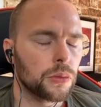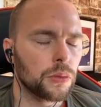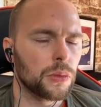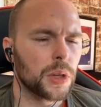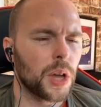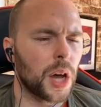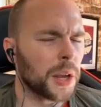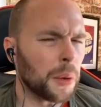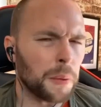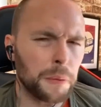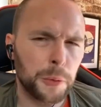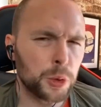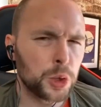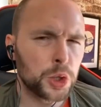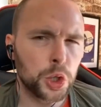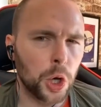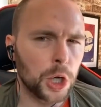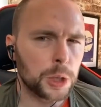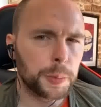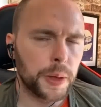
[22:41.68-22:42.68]
I don't feel
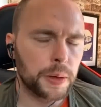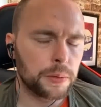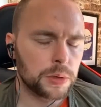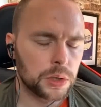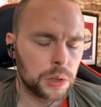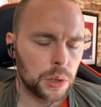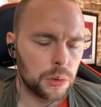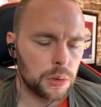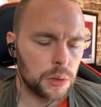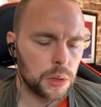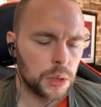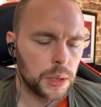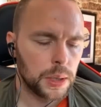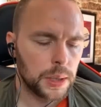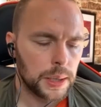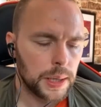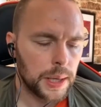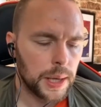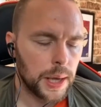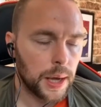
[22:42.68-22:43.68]
shocked by the result.
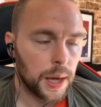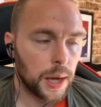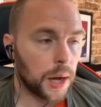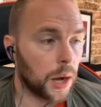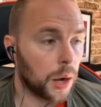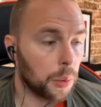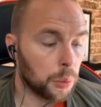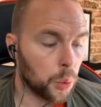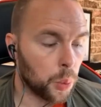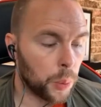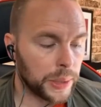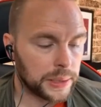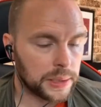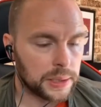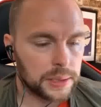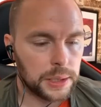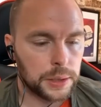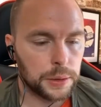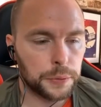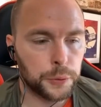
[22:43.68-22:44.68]
We'll wait to
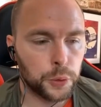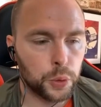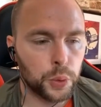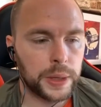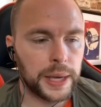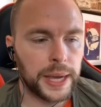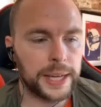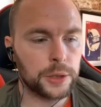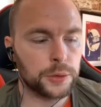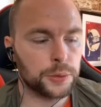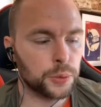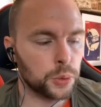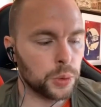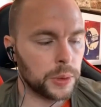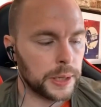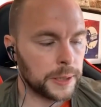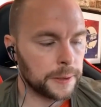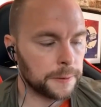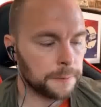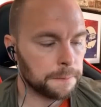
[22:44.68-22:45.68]
see the full cash
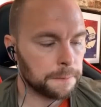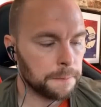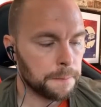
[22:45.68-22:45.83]
ruling.